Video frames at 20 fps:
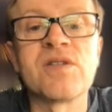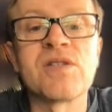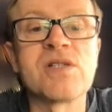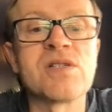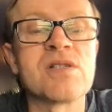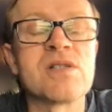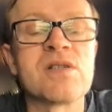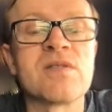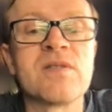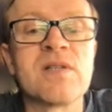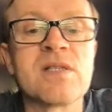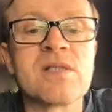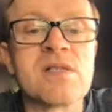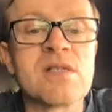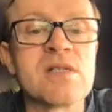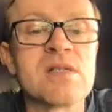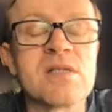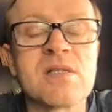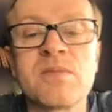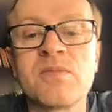entire
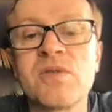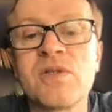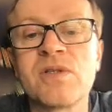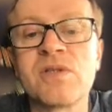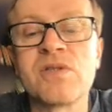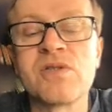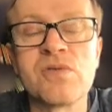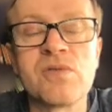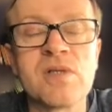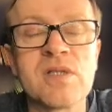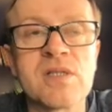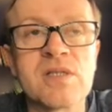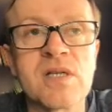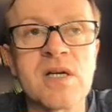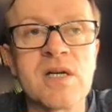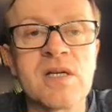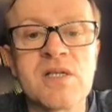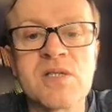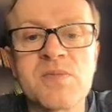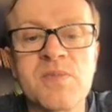spawning runs,
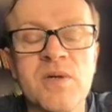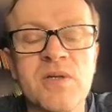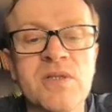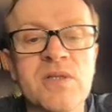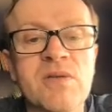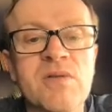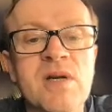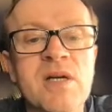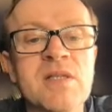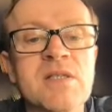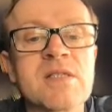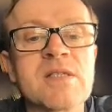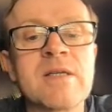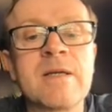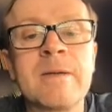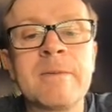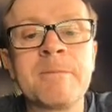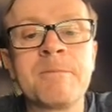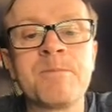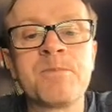
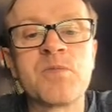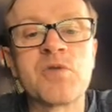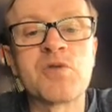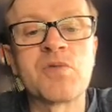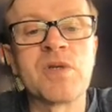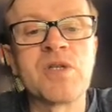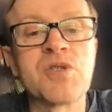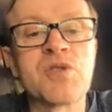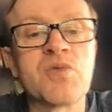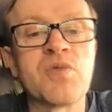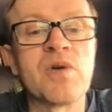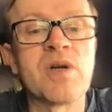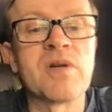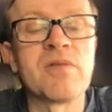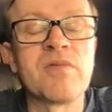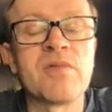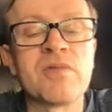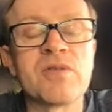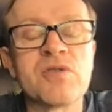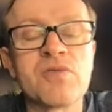2021 and
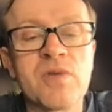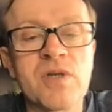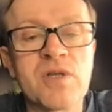2022.